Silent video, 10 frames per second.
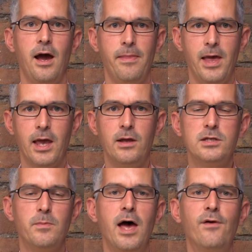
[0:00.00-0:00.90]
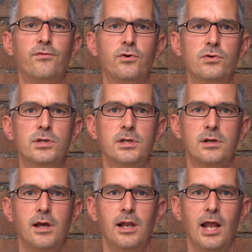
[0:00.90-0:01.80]
and they're going to bear fruit
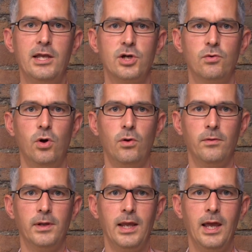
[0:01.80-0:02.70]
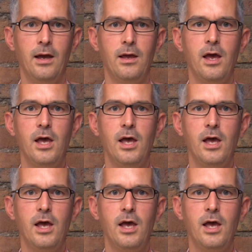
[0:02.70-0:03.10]
later on. Yeah?